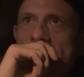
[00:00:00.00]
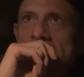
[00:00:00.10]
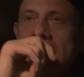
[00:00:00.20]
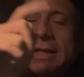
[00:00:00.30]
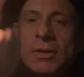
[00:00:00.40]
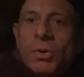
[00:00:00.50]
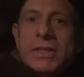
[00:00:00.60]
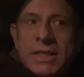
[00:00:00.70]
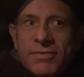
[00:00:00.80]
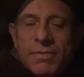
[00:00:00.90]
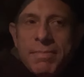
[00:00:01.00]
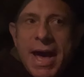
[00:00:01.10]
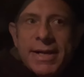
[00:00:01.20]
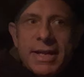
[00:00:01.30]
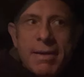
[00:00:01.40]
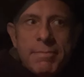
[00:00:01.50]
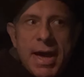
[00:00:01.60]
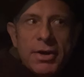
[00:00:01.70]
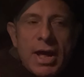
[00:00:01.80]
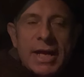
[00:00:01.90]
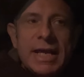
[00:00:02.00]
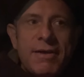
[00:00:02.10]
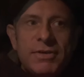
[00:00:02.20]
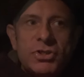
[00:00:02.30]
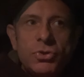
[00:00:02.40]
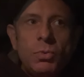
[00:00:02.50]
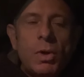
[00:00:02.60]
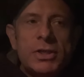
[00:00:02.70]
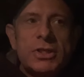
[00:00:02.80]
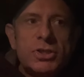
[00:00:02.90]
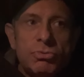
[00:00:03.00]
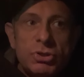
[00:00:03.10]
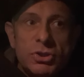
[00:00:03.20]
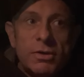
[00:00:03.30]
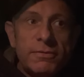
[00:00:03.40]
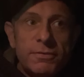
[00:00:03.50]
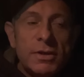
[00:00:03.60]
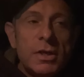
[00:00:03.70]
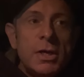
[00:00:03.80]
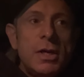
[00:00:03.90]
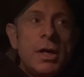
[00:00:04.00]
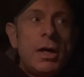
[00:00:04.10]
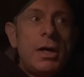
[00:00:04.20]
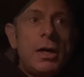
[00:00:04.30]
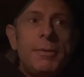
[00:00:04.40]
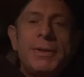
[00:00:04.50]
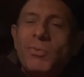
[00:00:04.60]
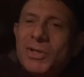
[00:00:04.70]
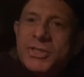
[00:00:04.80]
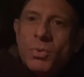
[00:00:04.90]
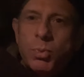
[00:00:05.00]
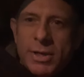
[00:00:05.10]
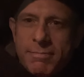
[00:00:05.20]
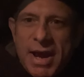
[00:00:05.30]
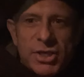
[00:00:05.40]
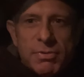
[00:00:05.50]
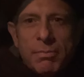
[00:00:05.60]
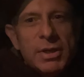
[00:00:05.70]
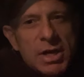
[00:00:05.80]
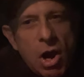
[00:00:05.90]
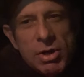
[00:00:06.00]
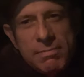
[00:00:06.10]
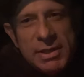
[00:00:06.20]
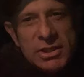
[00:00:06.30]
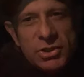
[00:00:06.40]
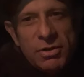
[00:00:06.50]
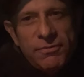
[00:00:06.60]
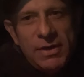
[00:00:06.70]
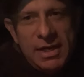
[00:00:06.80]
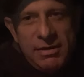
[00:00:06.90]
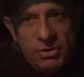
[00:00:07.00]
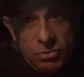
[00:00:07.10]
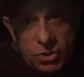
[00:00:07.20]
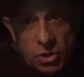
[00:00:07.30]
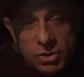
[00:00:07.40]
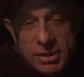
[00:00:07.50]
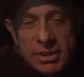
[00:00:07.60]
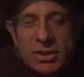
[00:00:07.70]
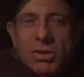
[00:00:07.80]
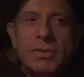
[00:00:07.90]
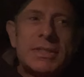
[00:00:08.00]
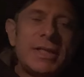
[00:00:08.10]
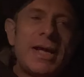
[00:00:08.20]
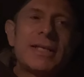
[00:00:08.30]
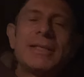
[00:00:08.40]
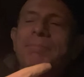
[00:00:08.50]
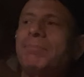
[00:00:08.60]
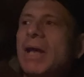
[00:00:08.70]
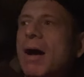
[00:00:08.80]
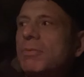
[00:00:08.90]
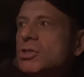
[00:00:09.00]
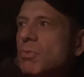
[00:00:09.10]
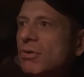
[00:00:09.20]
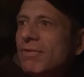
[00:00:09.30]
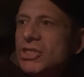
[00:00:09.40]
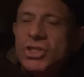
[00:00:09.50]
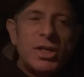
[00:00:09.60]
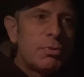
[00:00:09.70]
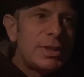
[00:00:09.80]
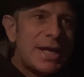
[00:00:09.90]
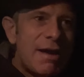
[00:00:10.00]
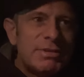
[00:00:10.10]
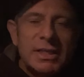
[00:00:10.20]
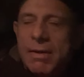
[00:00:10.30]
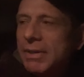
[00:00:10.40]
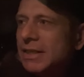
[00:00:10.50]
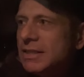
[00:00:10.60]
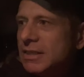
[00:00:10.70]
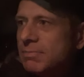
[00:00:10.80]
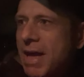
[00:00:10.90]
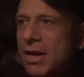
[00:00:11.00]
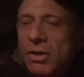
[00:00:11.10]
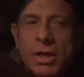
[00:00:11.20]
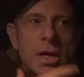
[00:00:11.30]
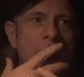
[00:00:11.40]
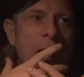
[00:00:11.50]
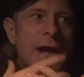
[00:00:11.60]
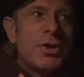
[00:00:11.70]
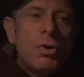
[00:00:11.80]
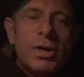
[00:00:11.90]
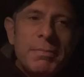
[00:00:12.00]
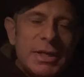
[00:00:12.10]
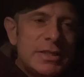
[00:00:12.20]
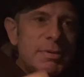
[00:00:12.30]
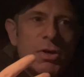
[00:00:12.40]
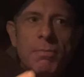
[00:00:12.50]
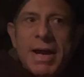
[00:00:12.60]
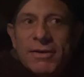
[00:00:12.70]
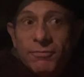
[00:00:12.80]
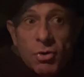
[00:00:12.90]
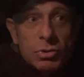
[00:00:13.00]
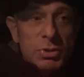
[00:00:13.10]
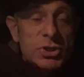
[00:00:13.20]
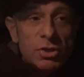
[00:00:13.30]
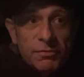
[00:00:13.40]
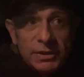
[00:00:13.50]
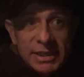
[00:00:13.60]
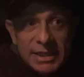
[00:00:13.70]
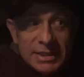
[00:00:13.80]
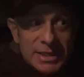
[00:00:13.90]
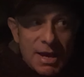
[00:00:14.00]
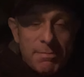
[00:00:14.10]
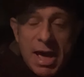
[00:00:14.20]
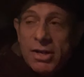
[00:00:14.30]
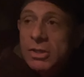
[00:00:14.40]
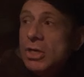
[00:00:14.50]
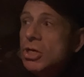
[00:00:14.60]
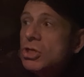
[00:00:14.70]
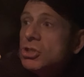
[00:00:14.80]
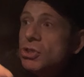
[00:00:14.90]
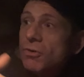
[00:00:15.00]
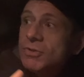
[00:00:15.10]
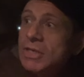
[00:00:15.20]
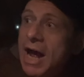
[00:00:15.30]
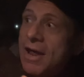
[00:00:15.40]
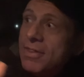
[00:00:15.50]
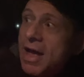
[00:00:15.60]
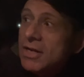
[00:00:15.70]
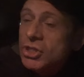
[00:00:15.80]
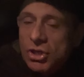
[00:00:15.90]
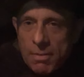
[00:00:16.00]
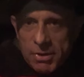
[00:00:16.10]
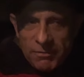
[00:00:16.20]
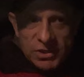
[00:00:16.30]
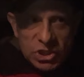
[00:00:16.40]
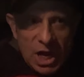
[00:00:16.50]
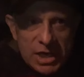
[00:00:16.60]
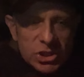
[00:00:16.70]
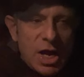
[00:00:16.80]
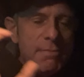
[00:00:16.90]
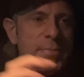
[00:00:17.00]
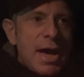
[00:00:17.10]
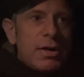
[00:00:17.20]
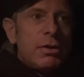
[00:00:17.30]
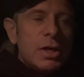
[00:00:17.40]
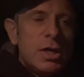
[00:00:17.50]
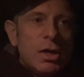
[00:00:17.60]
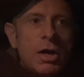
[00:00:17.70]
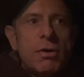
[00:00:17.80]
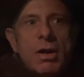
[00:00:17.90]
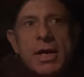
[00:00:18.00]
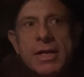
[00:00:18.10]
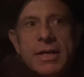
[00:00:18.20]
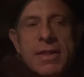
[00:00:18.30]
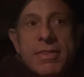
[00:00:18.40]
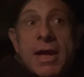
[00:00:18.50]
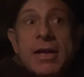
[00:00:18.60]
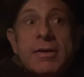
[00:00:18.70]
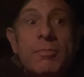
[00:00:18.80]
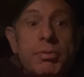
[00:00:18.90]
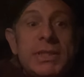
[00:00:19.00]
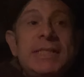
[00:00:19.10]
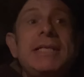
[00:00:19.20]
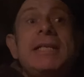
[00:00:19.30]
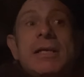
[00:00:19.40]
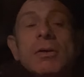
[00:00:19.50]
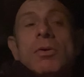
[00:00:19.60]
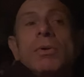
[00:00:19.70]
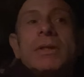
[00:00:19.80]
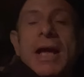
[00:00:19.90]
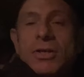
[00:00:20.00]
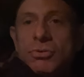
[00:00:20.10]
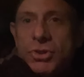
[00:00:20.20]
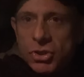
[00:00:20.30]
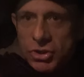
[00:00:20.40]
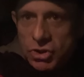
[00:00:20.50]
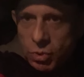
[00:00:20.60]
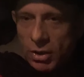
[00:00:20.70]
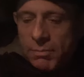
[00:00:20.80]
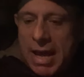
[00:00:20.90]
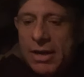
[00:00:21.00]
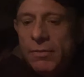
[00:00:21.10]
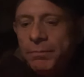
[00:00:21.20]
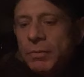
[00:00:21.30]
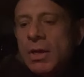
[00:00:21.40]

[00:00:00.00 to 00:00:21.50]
And he wasn't even bad in that battle. I gave it 2-1 to Sue Surf. It was a rematch. Remember, he already beat Surf in New Jersey. So it's like, how much motivation did he really have to coming into this battle? I know him, and he's been going back and forth with Surf leading into that battle. Surf's on that, coming off the John battle. All right. And then proceeding with that New Jersey twerk battle.